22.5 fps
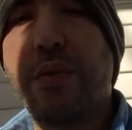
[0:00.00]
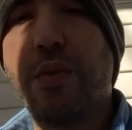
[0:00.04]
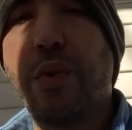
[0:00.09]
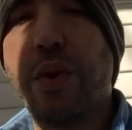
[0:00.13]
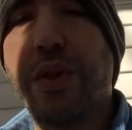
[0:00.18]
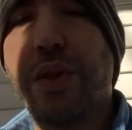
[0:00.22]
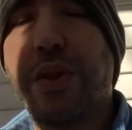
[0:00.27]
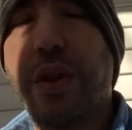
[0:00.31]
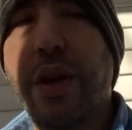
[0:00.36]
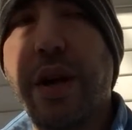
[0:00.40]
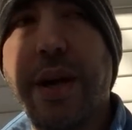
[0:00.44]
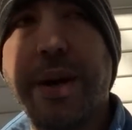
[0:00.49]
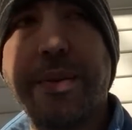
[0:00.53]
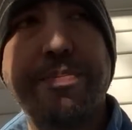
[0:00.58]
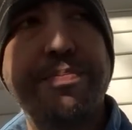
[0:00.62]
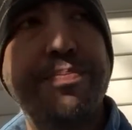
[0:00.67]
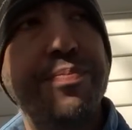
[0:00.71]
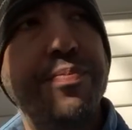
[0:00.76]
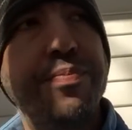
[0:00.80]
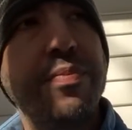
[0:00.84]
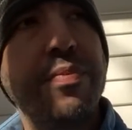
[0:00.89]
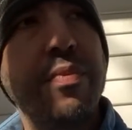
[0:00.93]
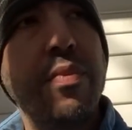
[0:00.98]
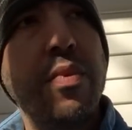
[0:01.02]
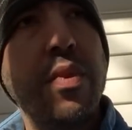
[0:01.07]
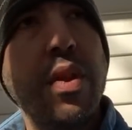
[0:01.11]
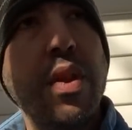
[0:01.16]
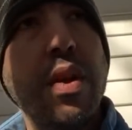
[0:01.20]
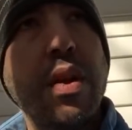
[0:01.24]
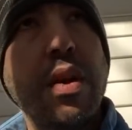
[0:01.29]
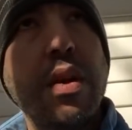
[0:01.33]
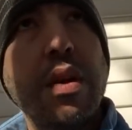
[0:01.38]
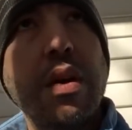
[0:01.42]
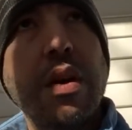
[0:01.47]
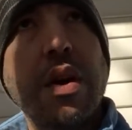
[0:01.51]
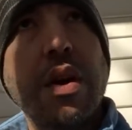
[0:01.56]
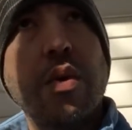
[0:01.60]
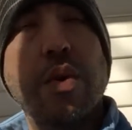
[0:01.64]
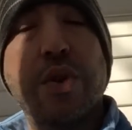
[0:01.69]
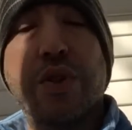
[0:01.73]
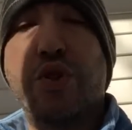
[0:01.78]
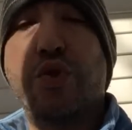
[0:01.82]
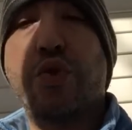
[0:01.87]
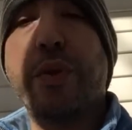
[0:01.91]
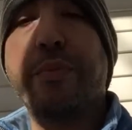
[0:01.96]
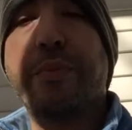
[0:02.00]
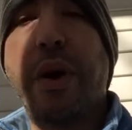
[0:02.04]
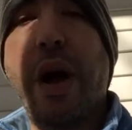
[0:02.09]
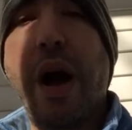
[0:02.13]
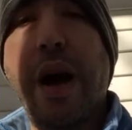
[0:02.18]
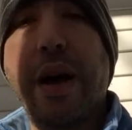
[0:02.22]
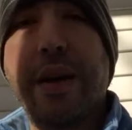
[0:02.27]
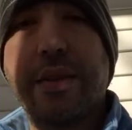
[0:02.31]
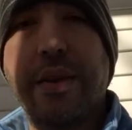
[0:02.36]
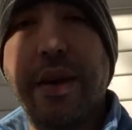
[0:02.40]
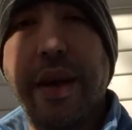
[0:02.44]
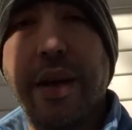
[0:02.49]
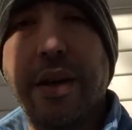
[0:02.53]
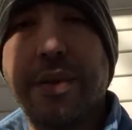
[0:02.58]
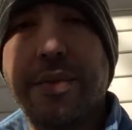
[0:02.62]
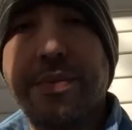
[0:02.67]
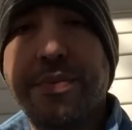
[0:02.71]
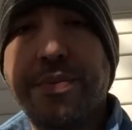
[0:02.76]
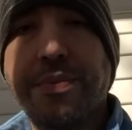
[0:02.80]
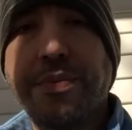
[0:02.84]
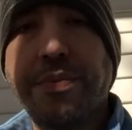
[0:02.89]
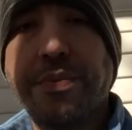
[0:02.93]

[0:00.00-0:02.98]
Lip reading: with shrimp cocktail.